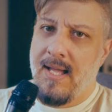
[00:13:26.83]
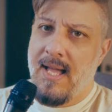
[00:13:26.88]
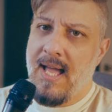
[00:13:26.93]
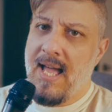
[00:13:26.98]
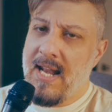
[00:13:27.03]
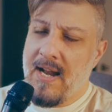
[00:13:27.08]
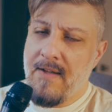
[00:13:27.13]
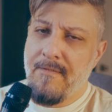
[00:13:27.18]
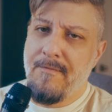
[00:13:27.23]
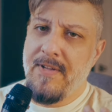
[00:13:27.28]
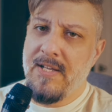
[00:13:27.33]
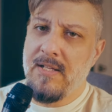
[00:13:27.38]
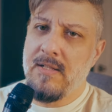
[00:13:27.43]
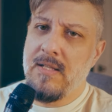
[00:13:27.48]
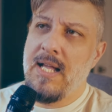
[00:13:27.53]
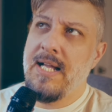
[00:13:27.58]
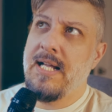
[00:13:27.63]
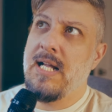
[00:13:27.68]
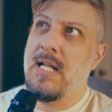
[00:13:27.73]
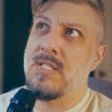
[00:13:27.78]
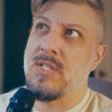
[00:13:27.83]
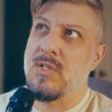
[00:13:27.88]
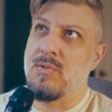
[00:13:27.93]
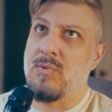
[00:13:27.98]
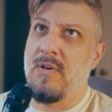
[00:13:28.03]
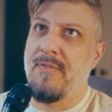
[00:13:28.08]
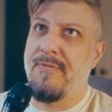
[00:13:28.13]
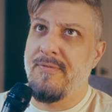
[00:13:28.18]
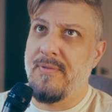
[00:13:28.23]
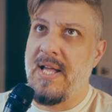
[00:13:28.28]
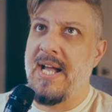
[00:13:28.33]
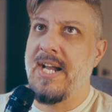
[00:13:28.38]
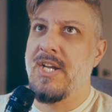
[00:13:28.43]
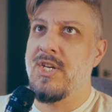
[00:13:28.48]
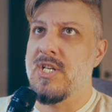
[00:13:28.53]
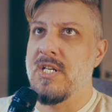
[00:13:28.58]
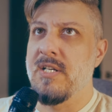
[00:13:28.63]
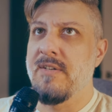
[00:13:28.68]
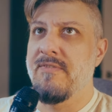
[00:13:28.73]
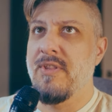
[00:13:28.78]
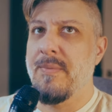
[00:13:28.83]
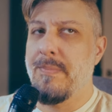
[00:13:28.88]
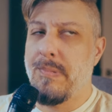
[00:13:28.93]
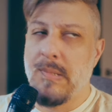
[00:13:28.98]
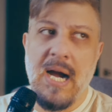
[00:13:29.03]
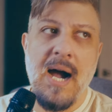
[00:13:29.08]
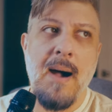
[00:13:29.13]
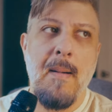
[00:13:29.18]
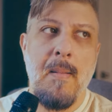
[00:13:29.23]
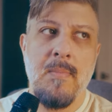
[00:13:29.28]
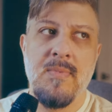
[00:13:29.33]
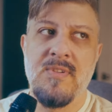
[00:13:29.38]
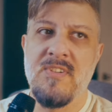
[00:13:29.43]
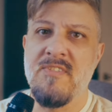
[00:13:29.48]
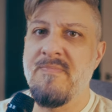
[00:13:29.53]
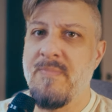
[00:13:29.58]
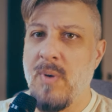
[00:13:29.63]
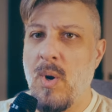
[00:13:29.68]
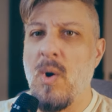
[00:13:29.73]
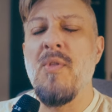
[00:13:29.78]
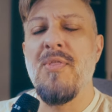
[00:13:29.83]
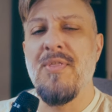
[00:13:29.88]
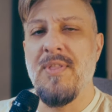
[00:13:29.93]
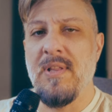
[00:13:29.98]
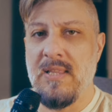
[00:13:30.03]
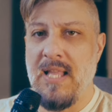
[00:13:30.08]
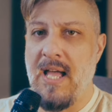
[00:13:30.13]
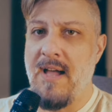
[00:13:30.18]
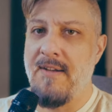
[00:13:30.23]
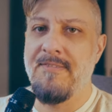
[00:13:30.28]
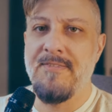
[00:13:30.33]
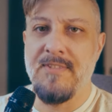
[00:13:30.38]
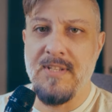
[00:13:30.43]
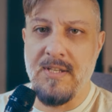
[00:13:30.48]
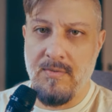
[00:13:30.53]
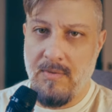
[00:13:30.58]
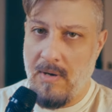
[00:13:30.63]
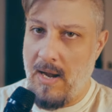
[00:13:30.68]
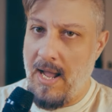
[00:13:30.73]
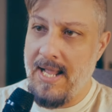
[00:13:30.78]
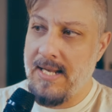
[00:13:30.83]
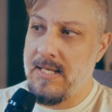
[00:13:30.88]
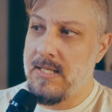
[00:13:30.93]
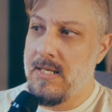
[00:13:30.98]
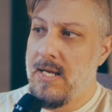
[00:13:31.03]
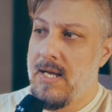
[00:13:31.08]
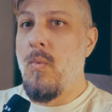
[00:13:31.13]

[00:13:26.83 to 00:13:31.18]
And I feel like it's a reflection of the problems of both the left and right.